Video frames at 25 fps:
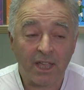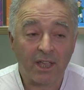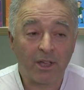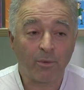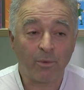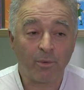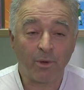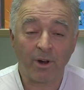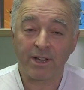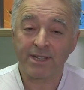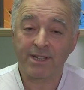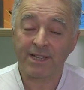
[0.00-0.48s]

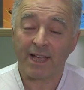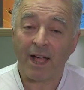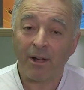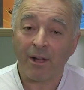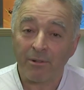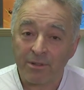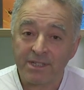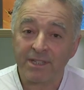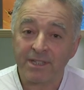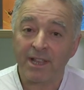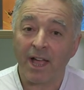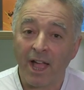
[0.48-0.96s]
whereas
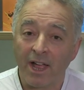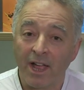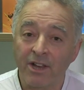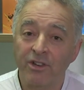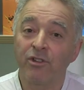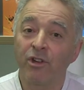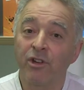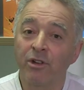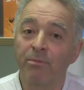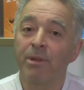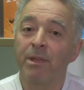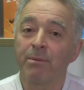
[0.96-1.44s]
outside
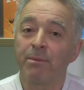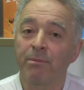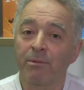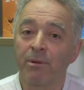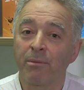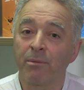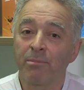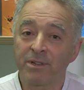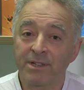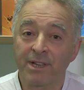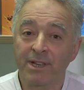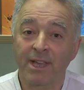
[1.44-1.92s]
young people
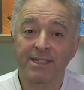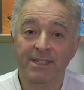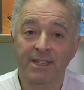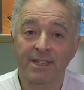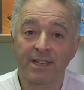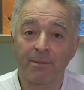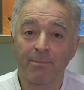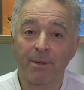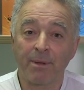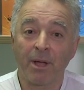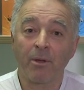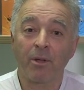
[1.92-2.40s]
were
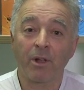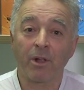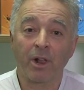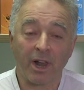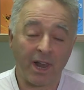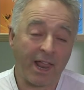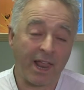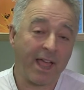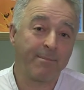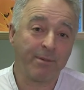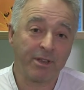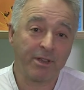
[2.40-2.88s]
protesting about
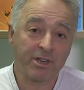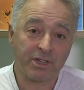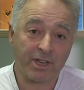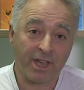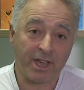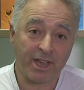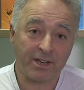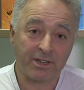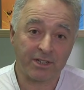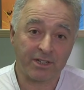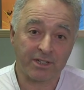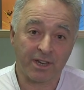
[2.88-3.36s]
climate
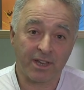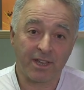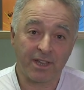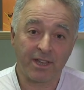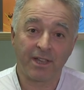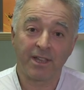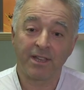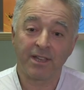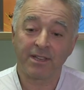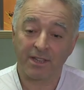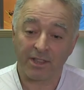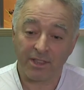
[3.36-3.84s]
change.
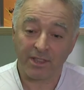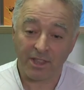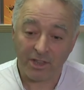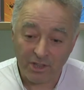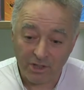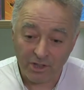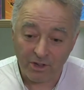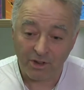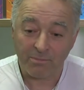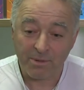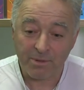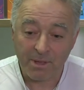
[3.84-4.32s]
So the
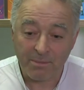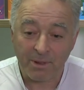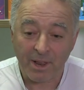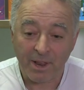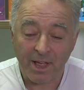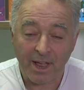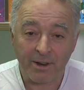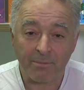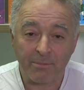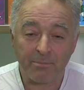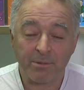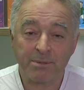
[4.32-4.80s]
young people
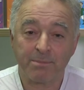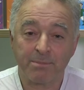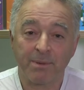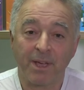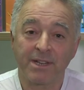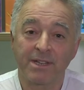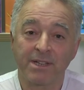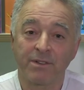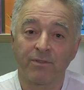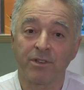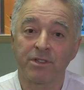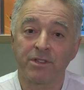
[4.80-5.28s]
had a
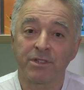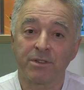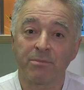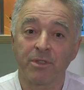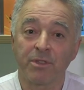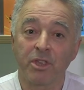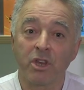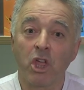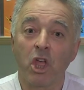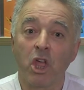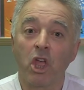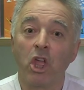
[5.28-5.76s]
perspective on
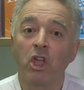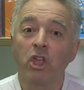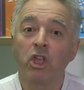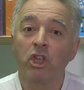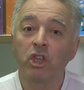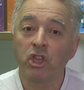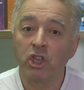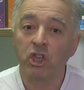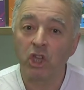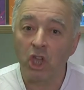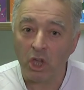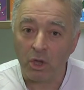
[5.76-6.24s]
something
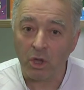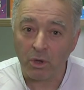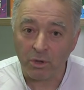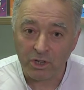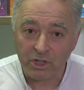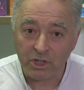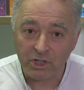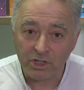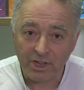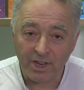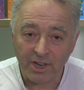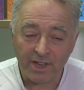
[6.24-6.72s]

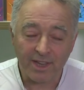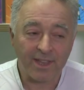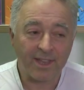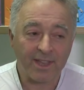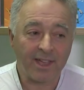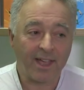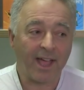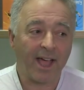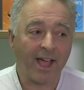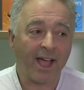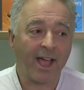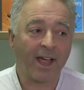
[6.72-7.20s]
huge
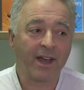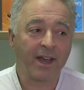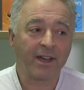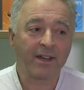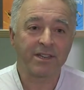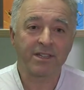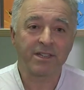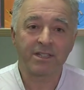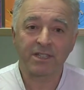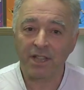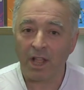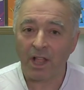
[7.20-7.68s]

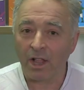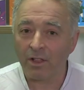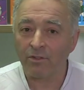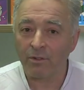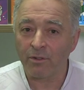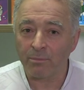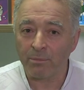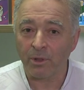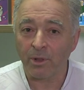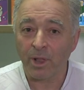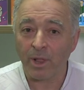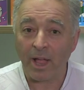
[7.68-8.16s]
and
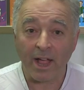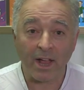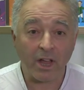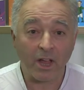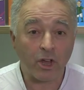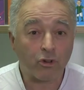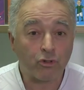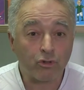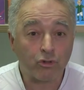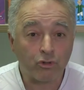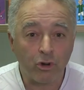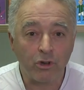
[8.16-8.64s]
solvable
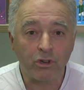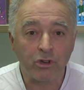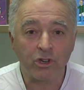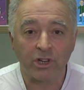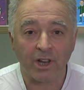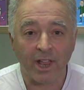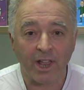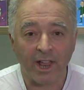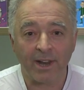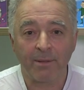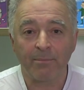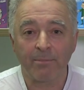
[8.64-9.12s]
and
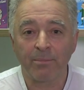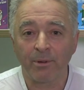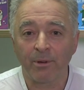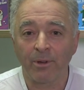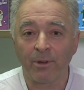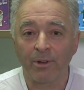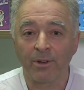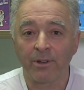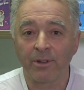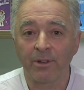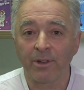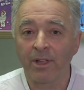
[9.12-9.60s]
crucial and
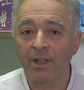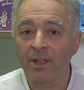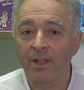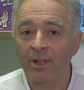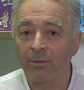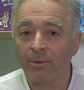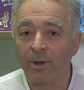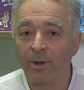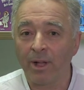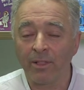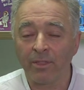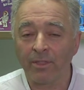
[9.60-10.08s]
important,
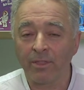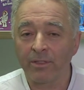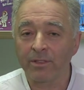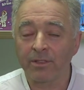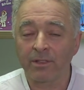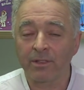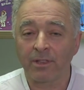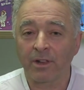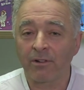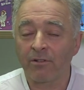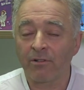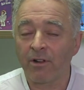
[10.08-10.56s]
while
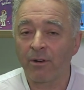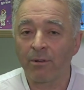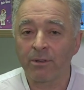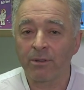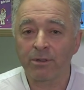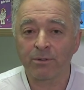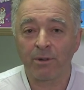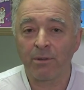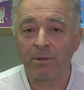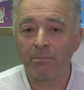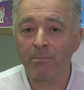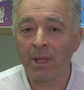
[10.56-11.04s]
the
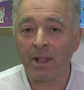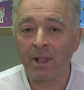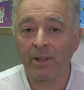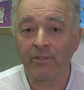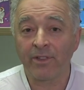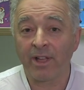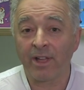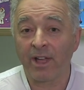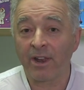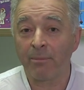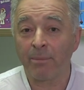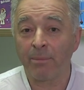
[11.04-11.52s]
grown-ups were in
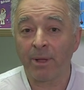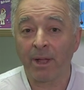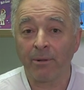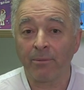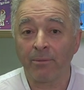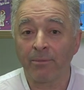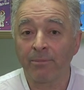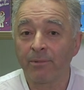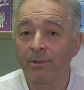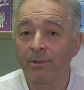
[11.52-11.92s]
meltdown about